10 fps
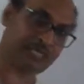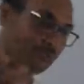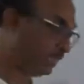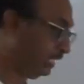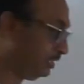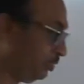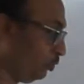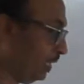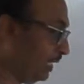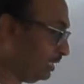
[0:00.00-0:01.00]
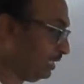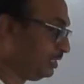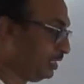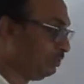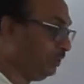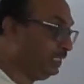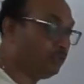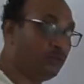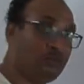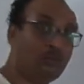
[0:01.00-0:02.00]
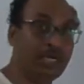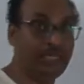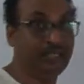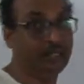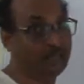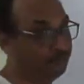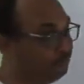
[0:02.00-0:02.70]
so that is the only resistance V is equal to IR.